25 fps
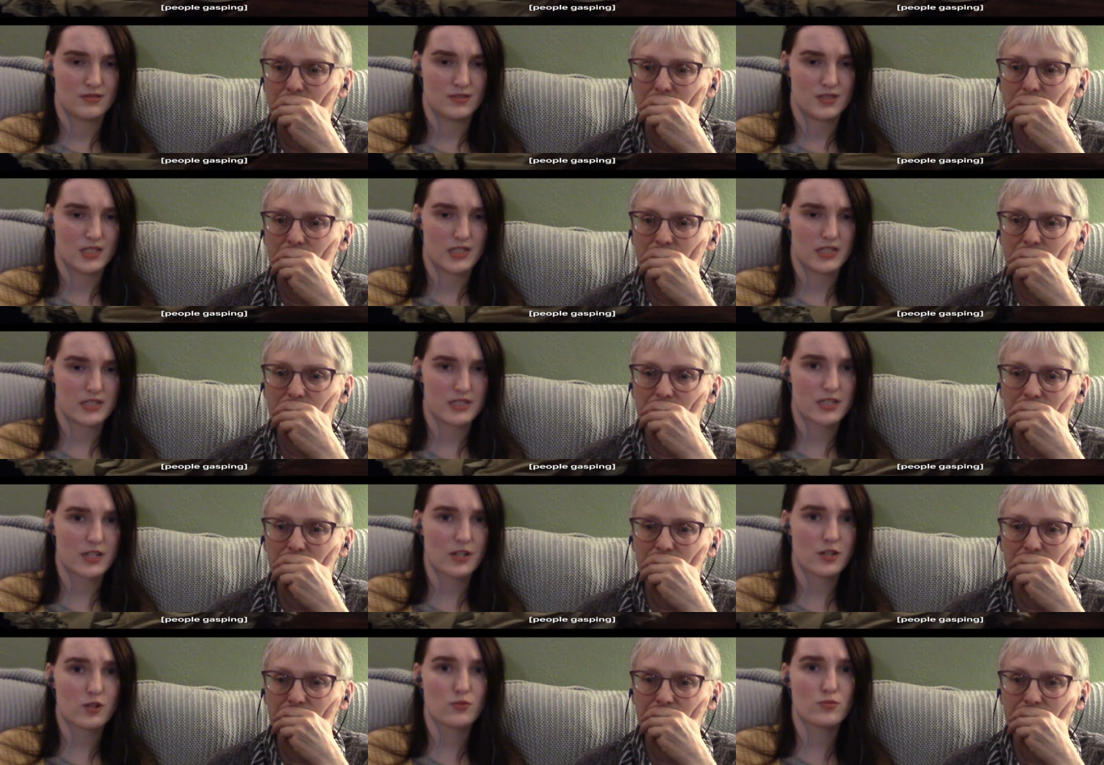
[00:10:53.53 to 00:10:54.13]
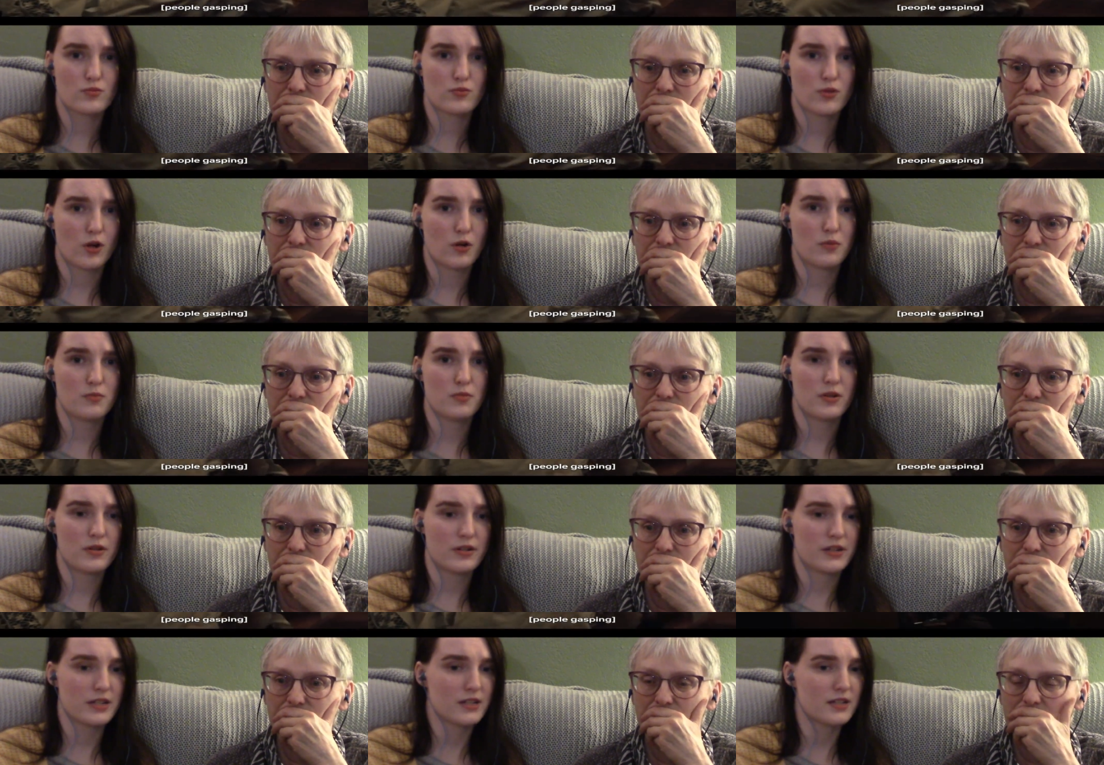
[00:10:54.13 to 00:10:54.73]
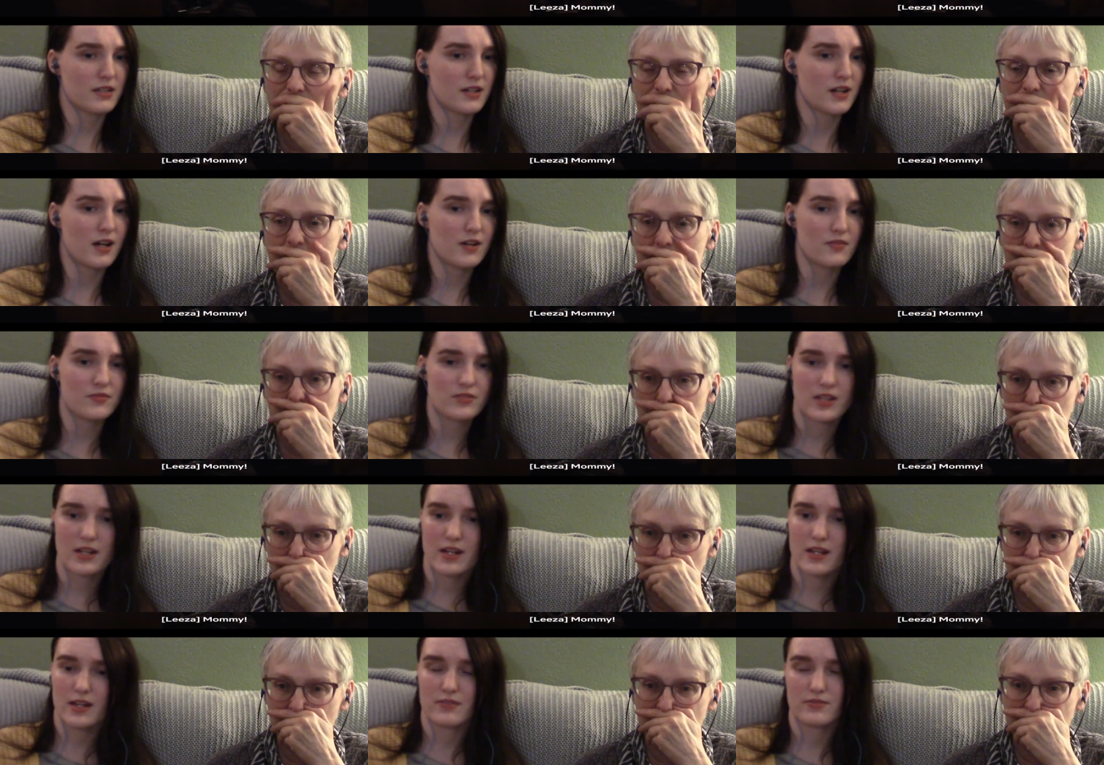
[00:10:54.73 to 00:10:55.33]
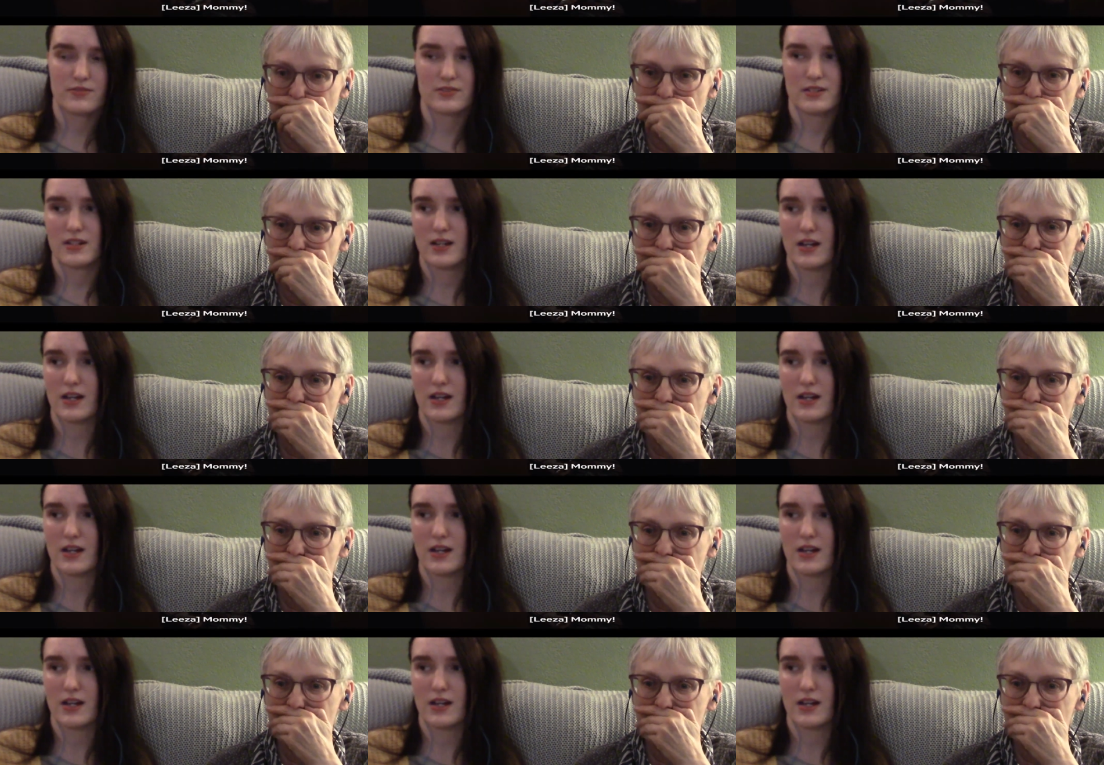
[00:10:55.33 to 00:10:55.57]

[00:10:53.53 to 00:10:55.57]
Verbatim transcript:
Speaker 1: And take a rowboat and get off that effing